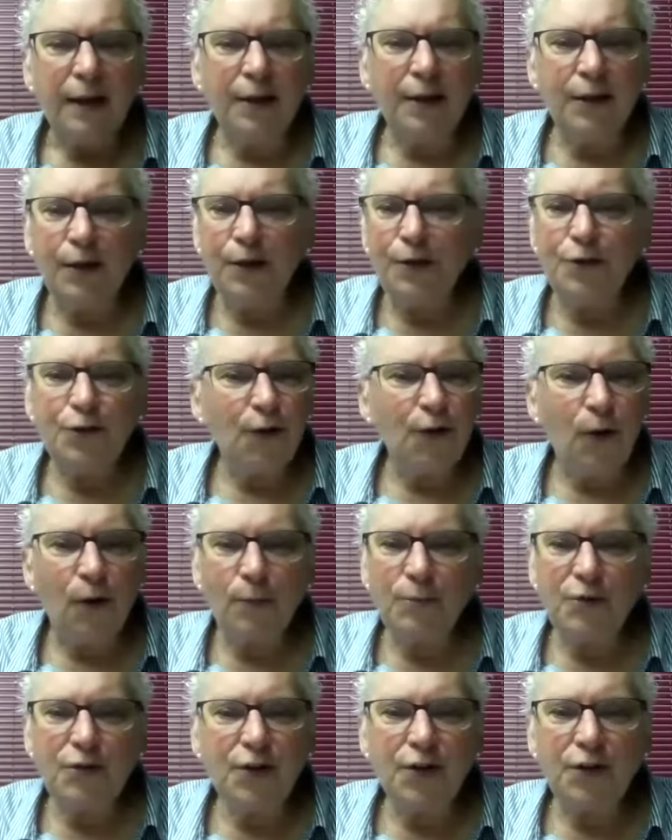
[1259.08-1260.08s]
And then
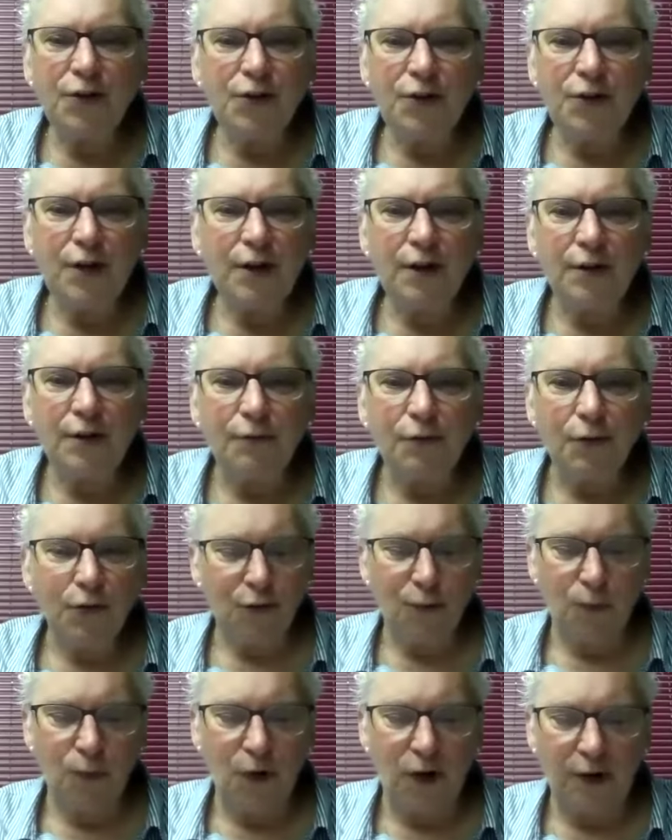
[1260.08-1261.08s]
Psalm 16,
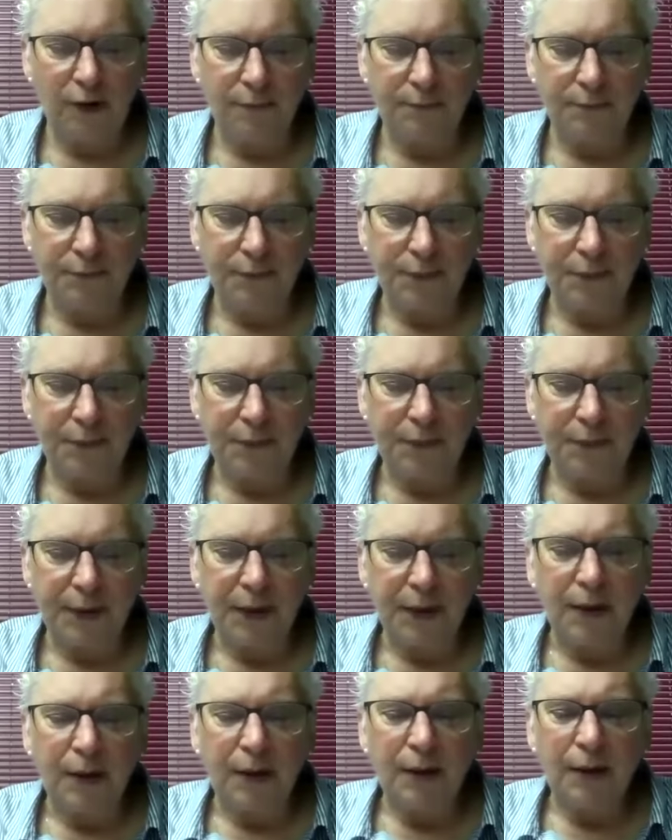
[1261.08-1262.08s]
verse 1,
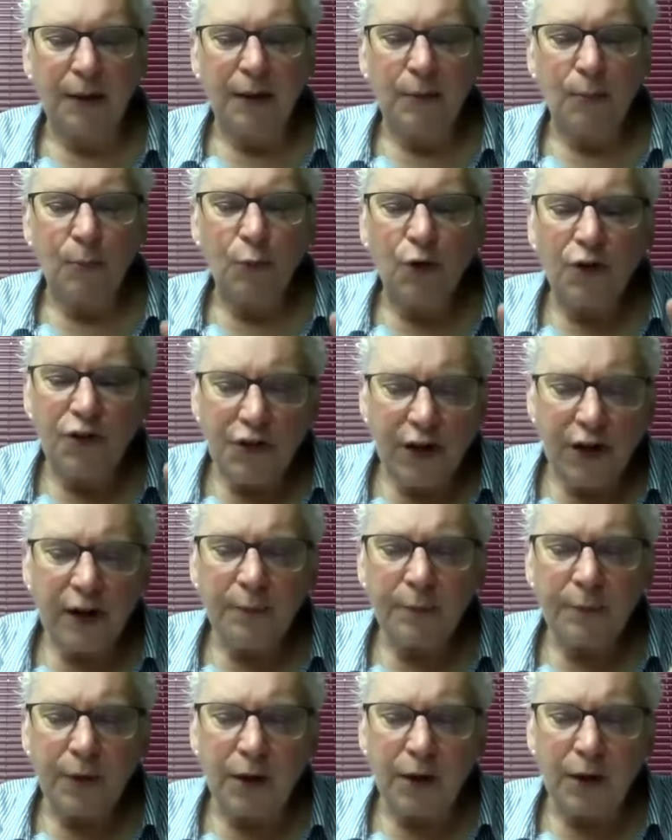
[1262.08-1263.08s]

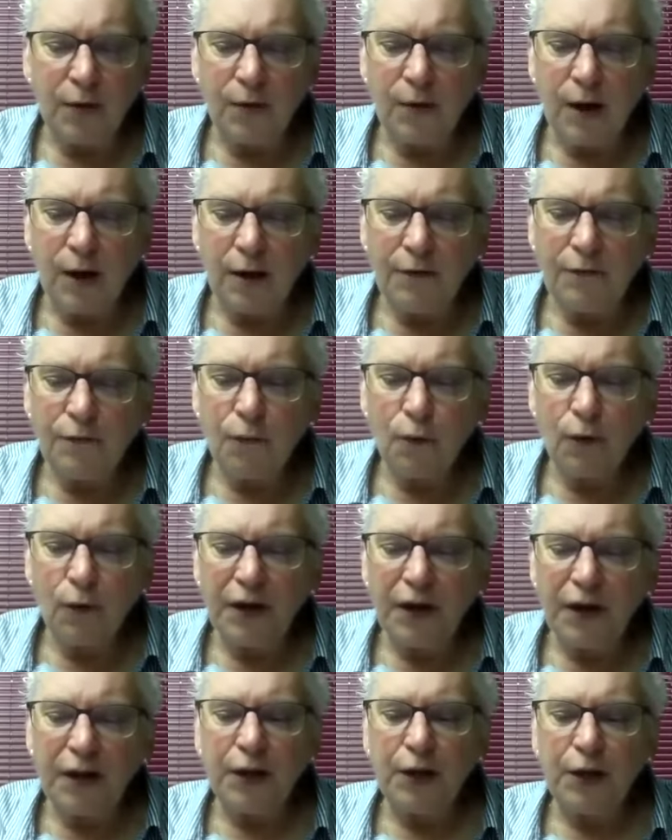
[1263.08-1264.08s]
protect me, O God,
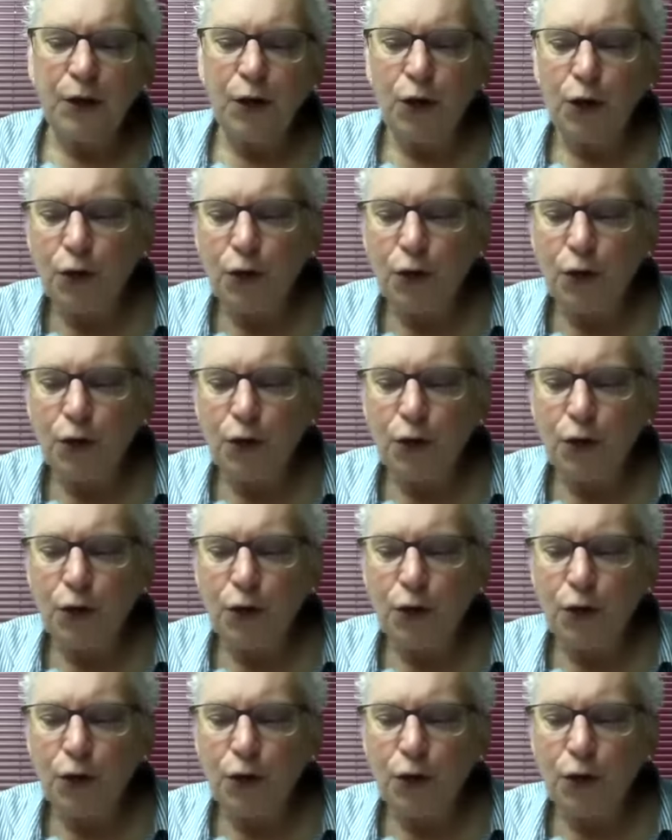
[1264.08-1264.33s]
for in